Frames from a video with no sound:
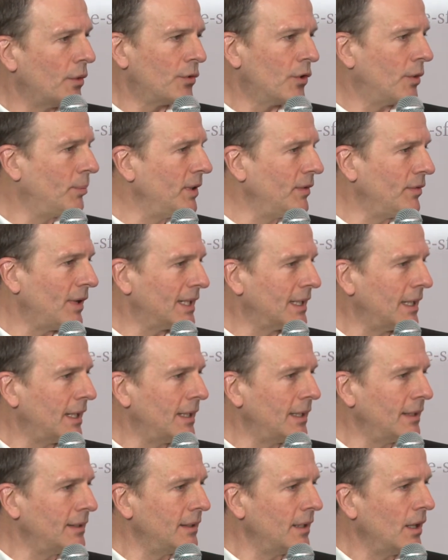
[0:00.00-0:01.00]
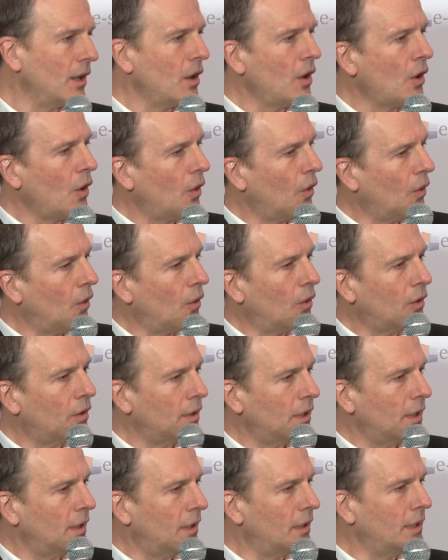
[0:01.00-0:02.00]
ropivacaine
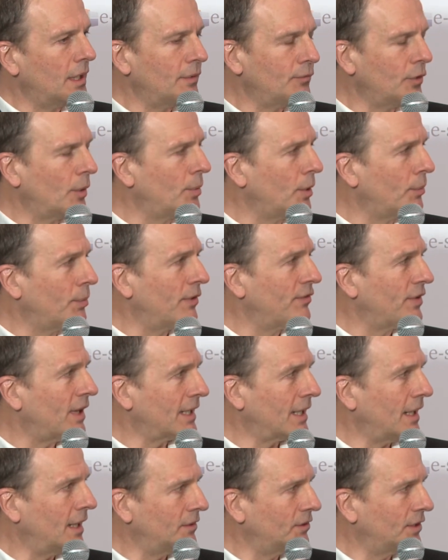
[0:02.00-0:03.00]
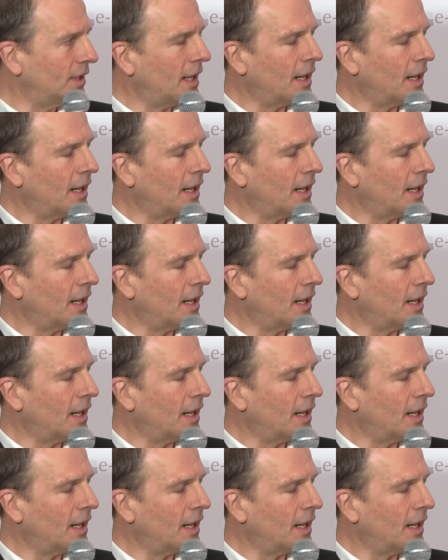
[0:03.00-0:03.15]
or levobupivacaine,